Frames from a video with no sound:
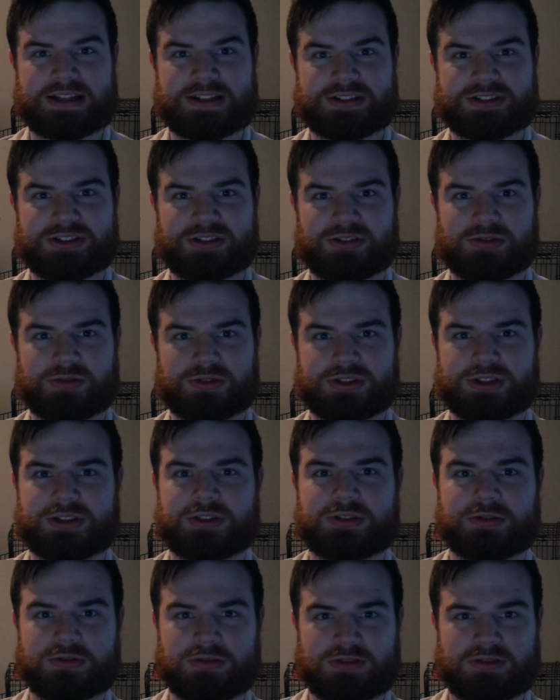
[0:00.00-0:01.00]
in general
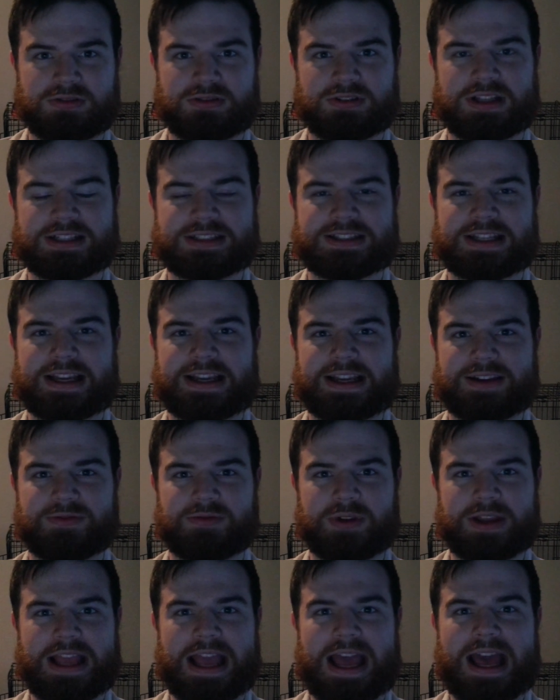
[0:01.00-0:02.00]
do they say if
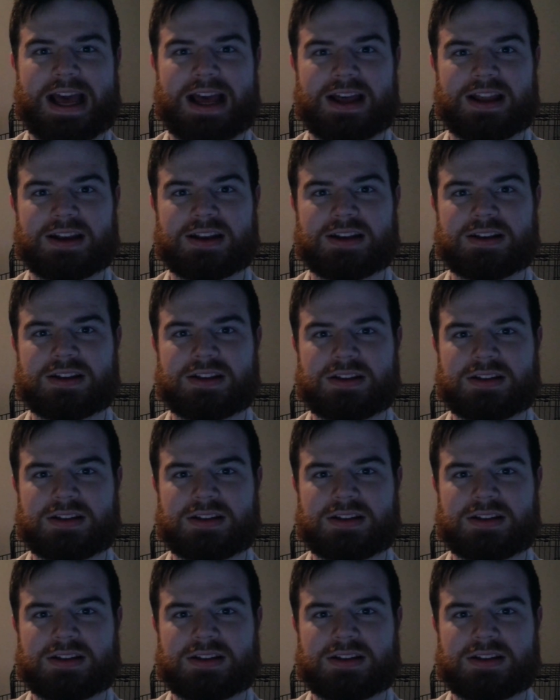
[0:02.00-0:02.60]
we add